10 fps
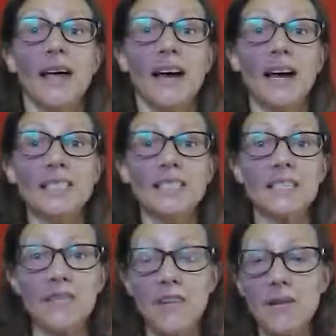And it's
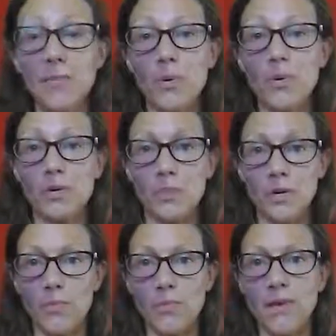very important when you're
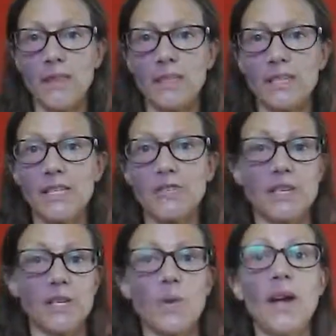breathing in this
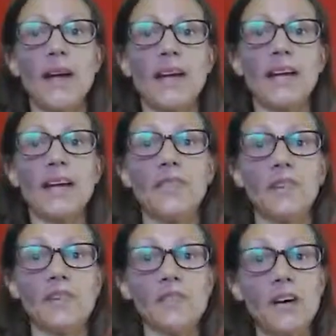3D way, the
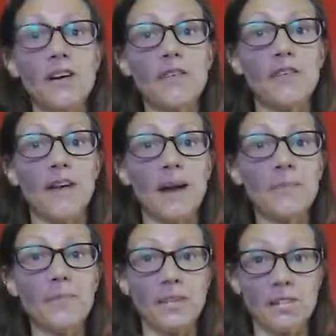diaphragm,
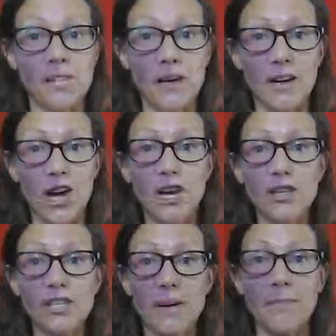which is a
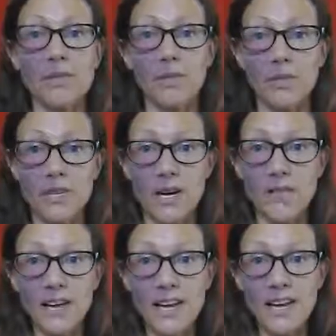cone-shaped muscle that's kind of
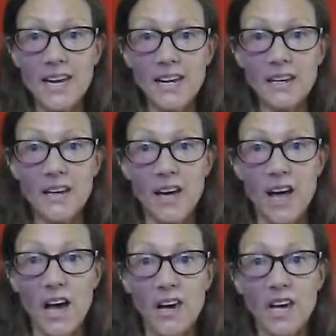in
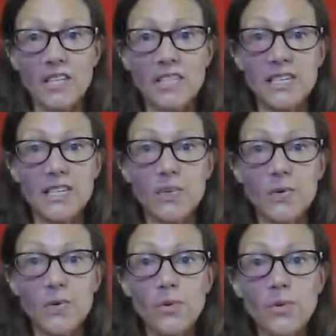and underneath
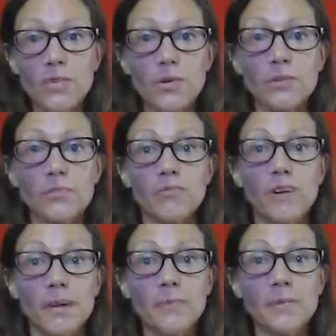all of the bottom
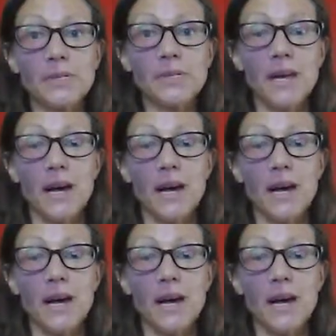ribs,